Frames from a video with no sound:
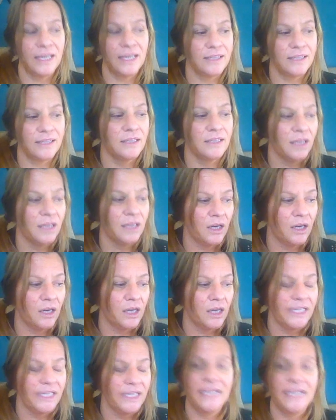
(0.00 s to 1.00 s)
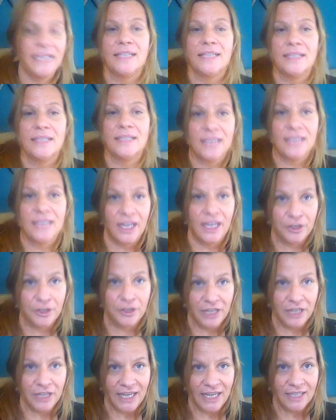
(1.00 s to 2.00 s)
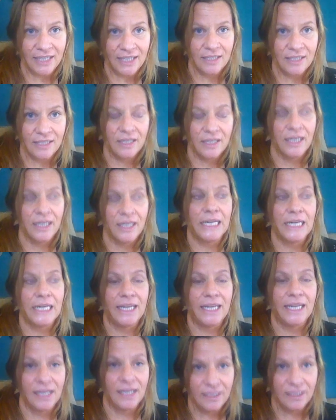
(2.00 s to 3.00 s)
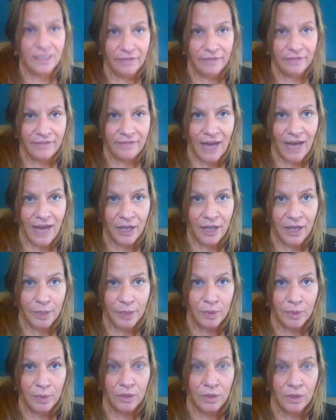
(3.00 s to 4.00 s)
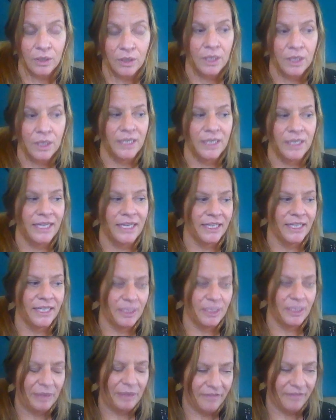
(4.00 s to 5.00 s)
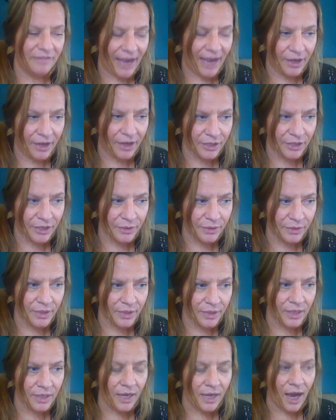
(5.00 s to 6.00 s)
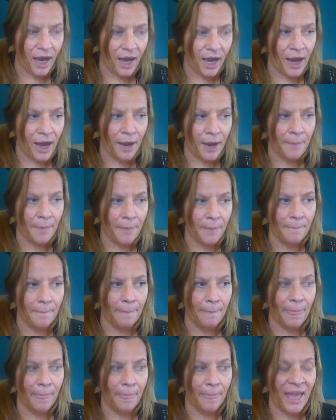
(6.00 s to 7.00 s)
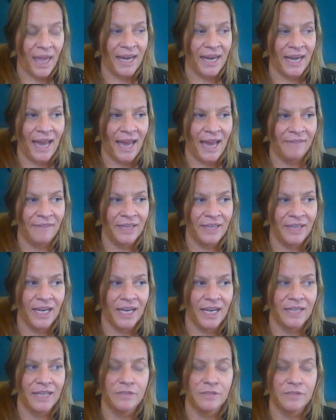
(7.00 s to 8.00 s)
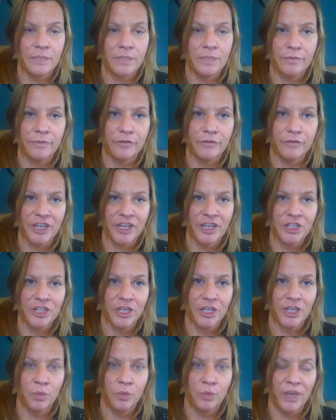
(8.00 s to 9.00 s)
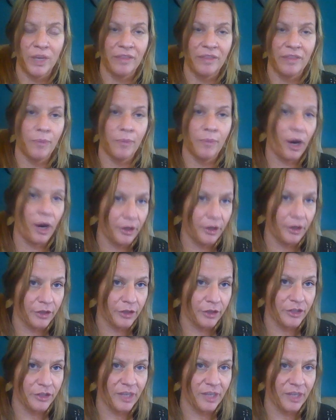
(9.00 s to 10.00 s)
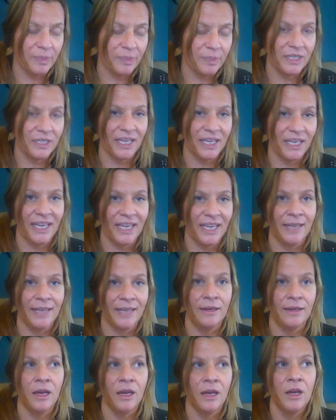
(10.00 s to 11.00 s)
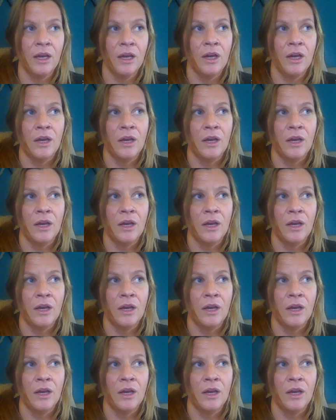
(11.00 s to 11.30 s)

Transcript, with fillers: is needing to state your needs, needing to be valuable, needing to be valued, um, and having kind of some friction with partnerships in